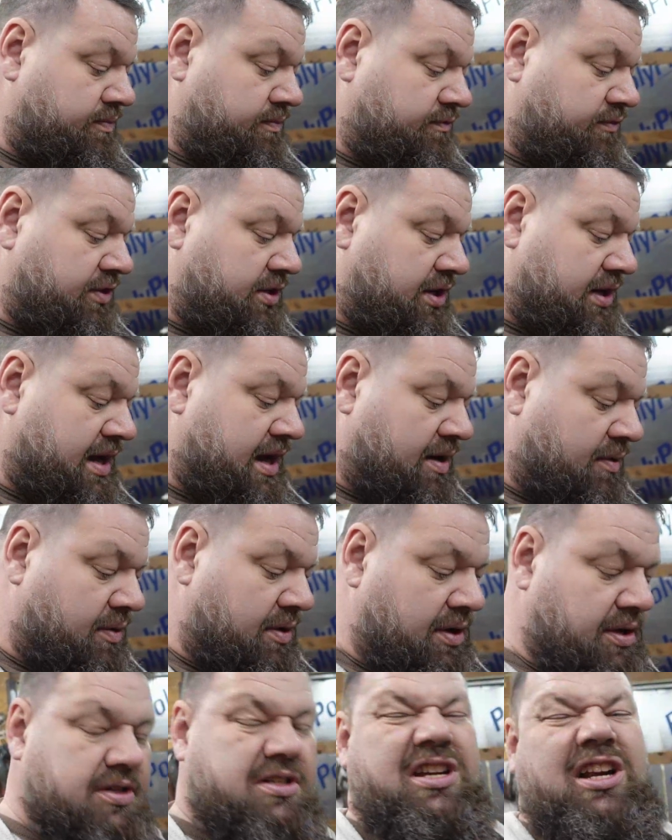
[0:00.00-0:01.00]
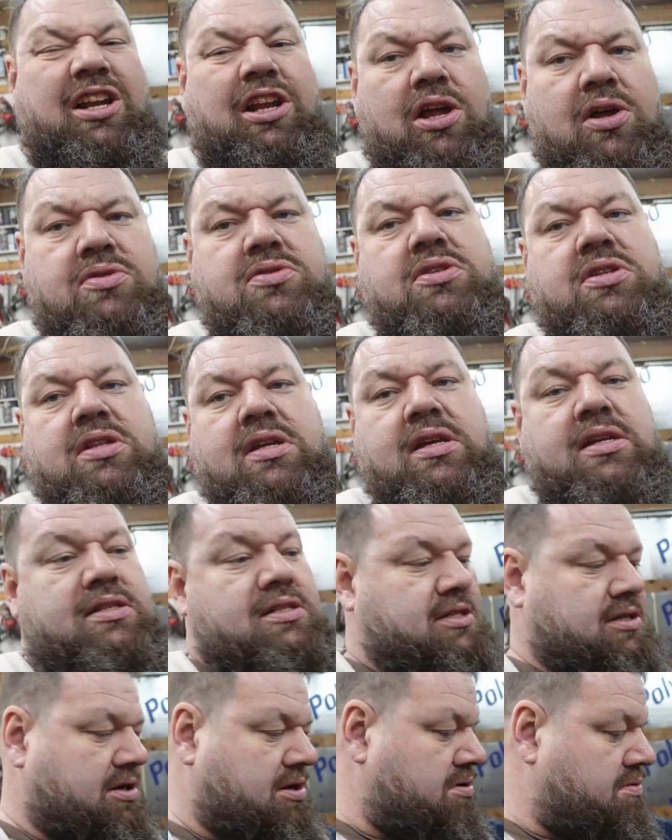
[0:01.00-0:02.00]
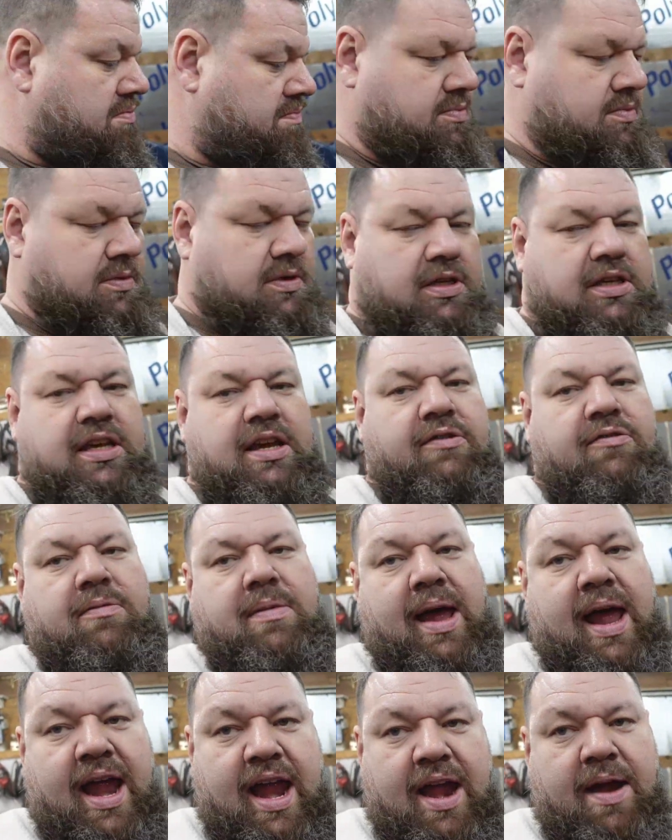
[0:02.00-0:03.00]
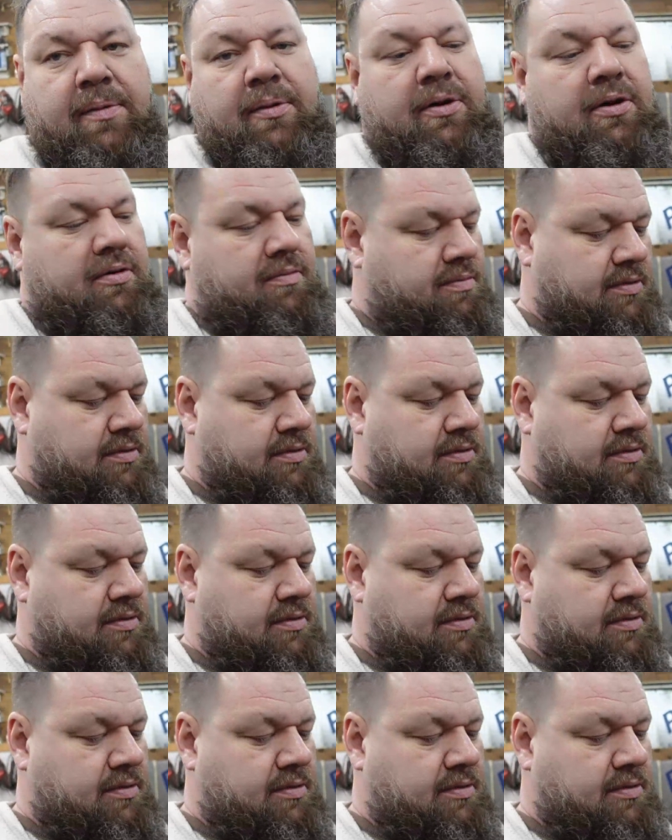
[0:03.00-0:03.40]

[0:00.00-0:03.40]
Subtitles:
figured out, well, it's close to this, so give them a hammer.